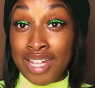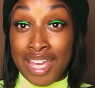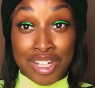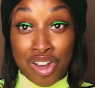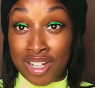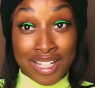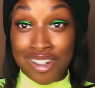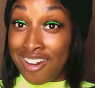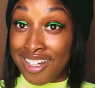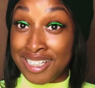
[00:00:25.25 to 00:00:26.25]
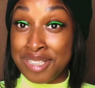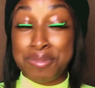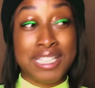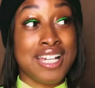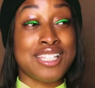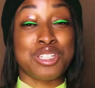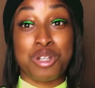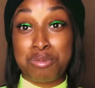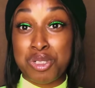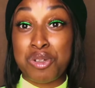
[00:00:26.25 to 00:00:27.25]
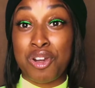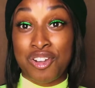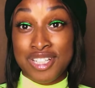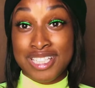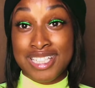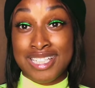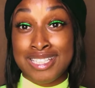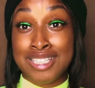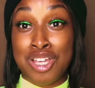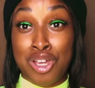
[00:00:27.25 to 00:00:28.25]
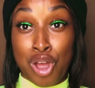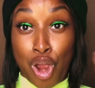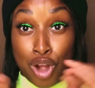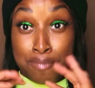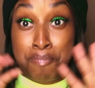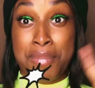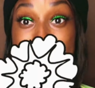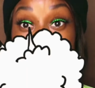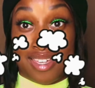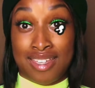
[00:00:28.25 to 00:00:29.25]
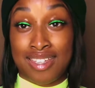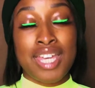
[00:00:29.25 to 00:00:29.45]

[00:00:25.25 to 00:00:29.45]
and on and on because cryptocurrencies are big.